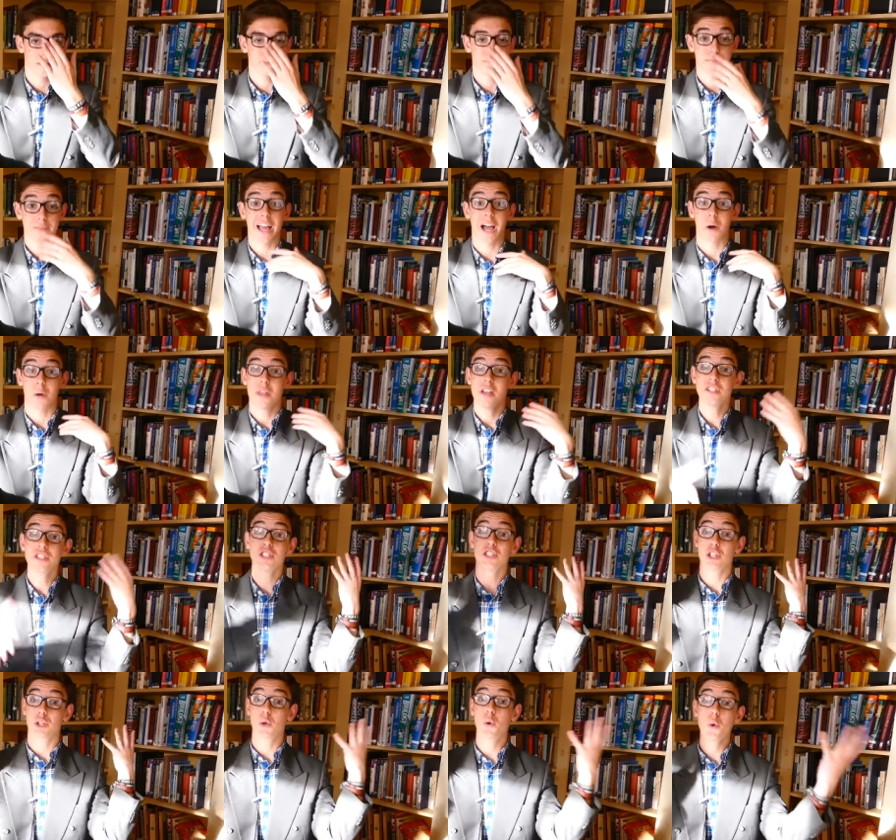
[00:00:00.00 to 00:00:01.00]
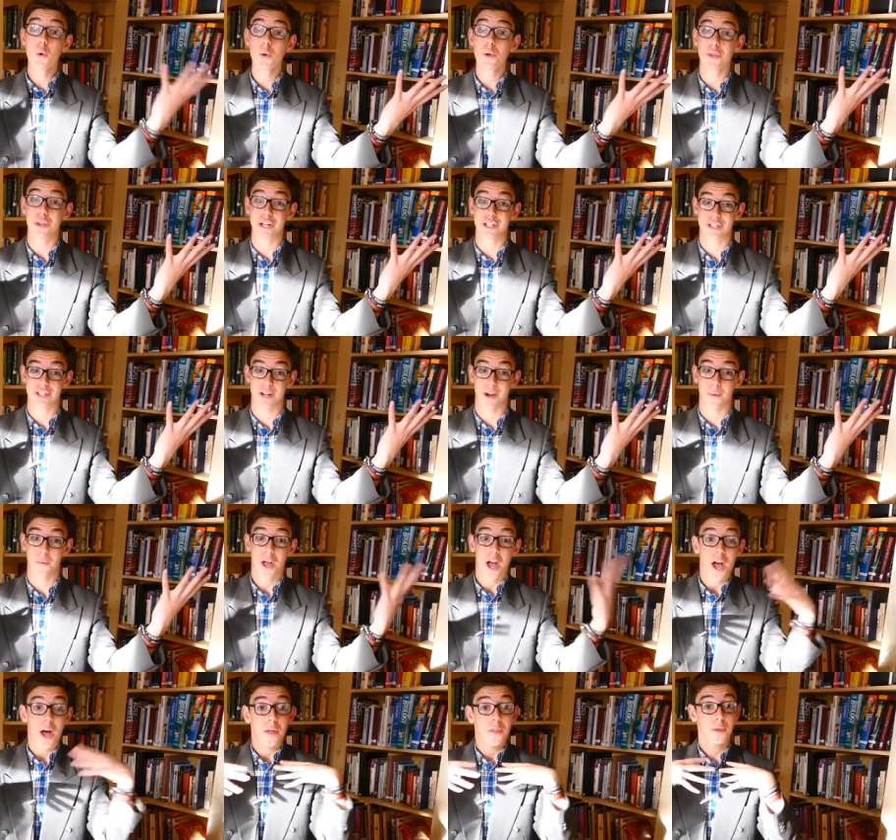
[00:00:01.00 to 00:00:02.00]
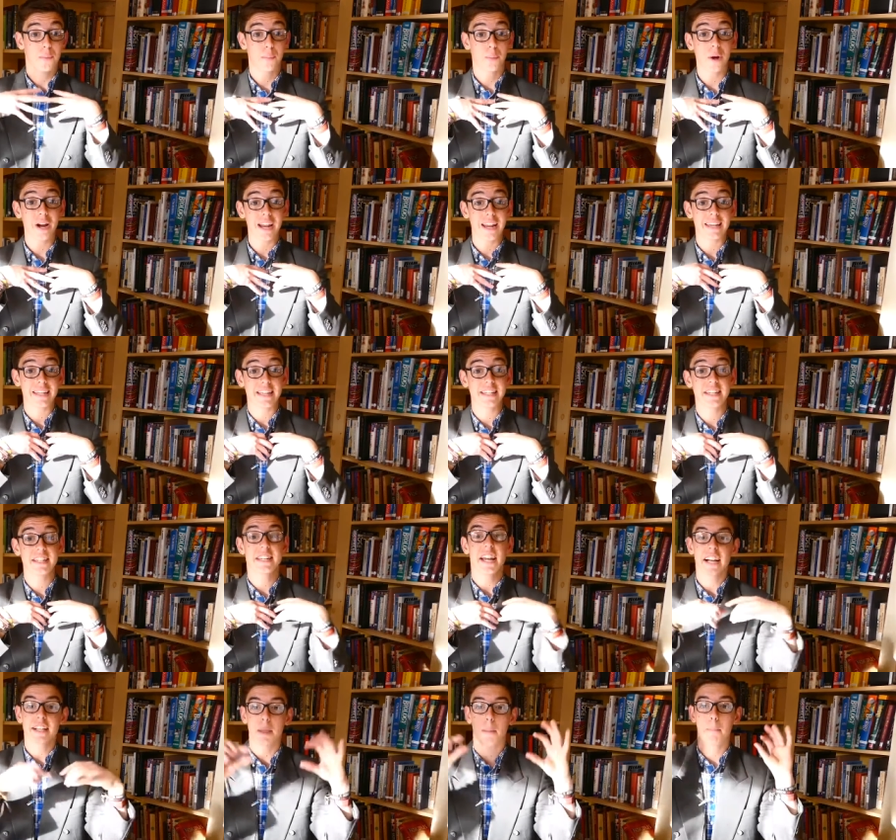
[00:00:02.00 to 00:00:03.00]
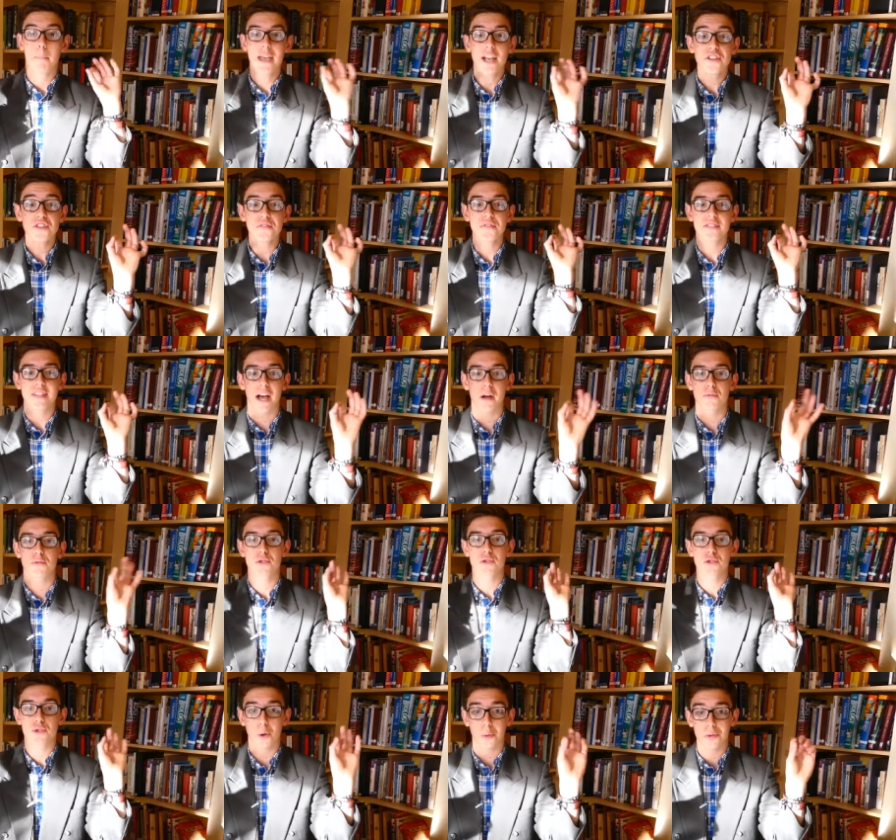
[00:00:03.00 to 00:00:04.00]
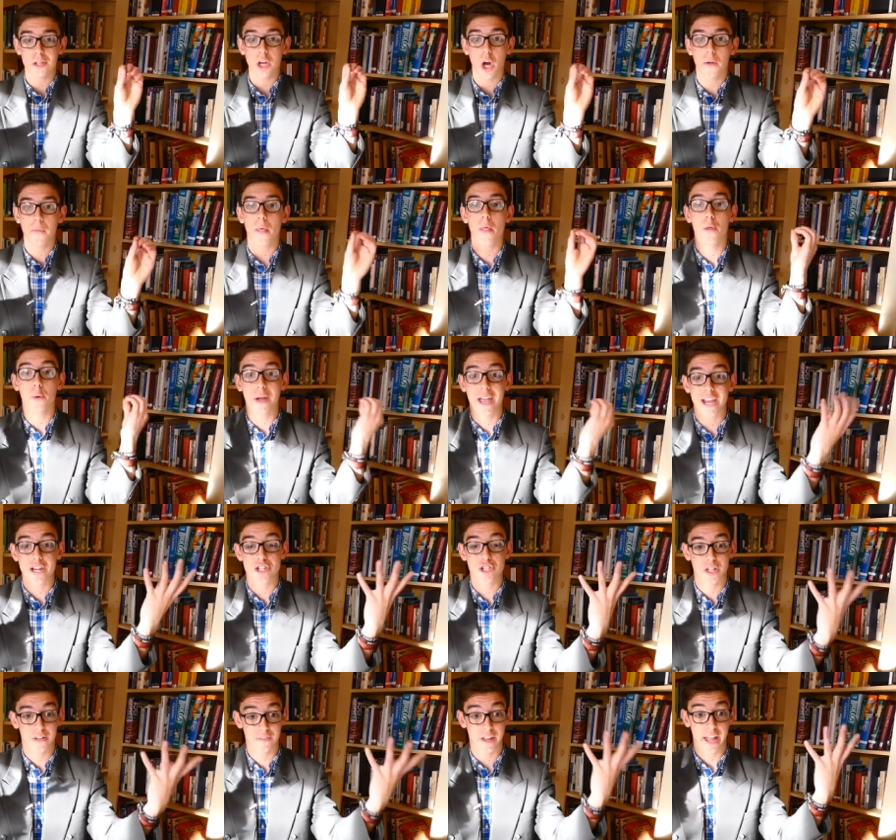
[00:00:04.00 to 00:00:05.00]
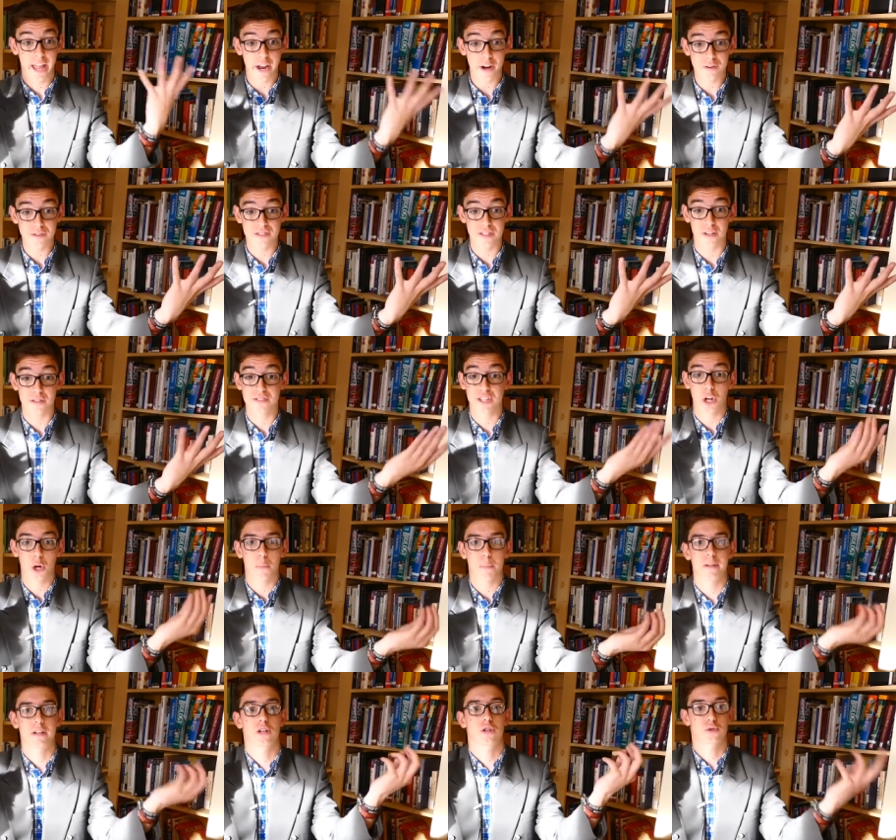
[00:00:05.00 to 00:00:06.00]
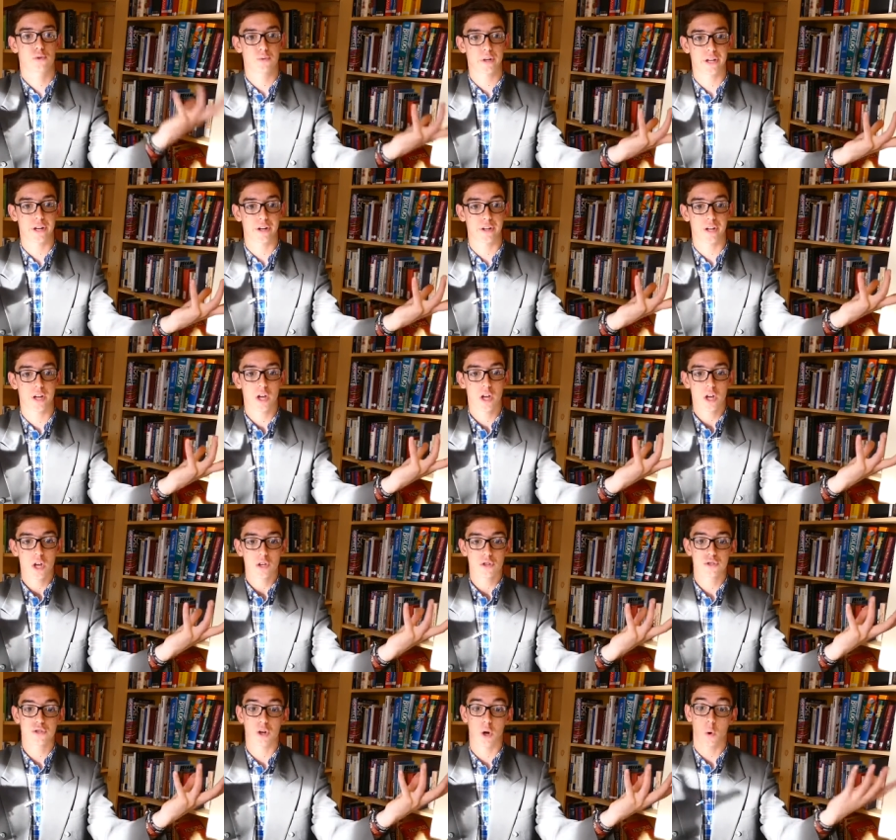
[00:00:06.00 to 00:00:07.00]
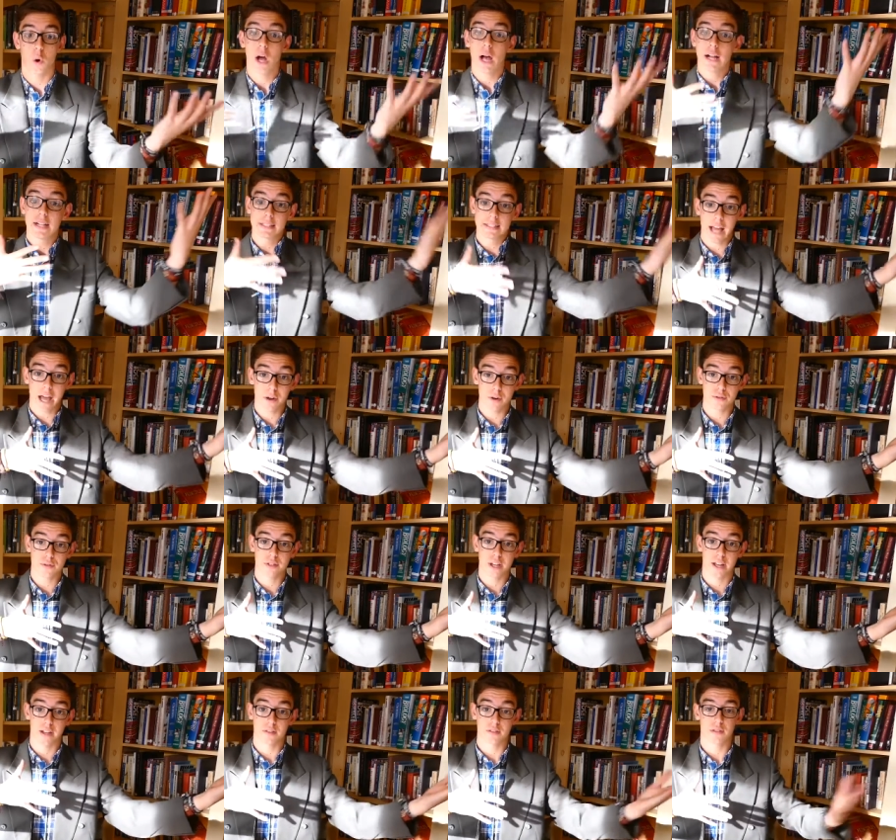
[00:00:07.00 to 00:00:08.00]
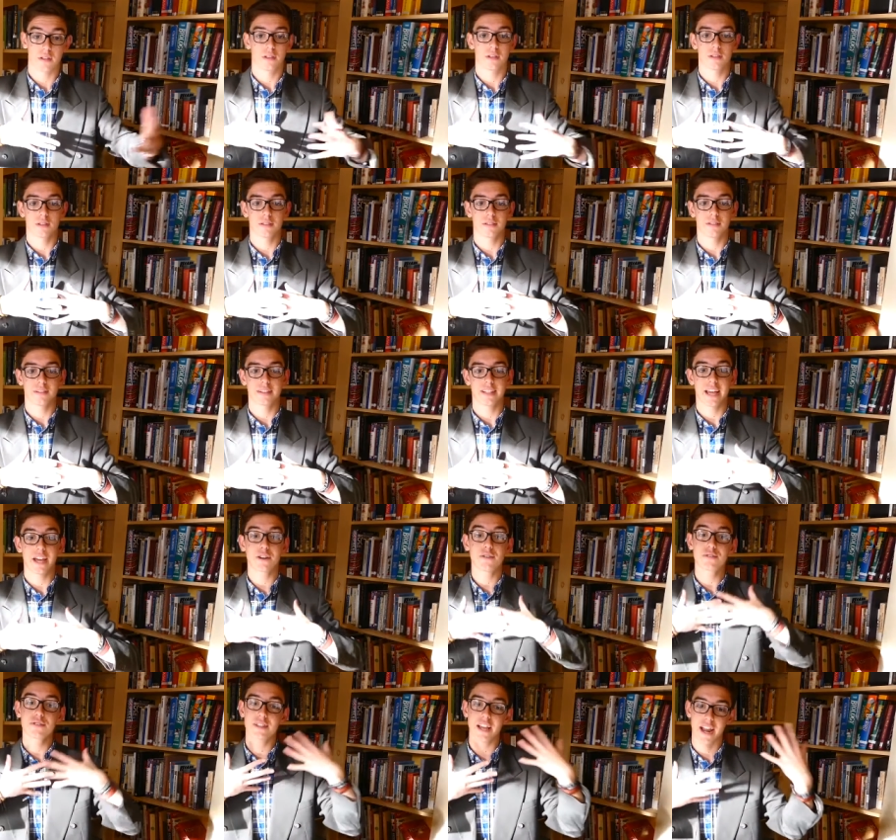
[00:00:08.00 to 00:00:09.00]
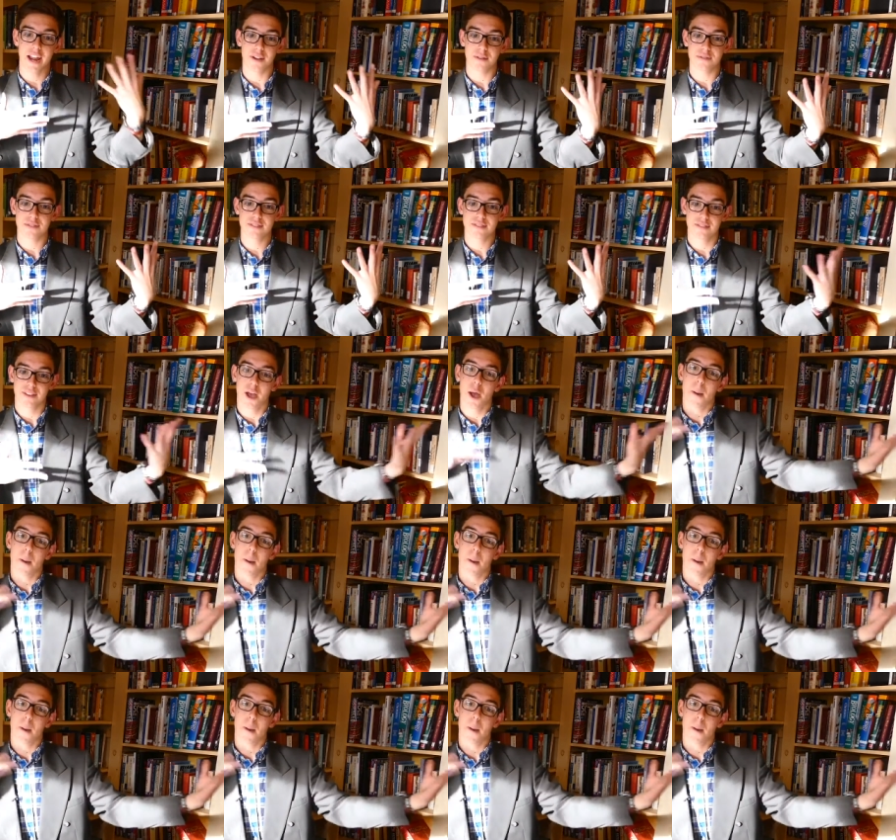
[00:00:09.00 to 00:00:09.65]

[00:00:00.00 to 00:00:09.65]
Now, this is a cool thing to know. The brain can detect the pitch of sound solely on the location of the hair cells that are being triggered. So, louder sounds... Louder sounds...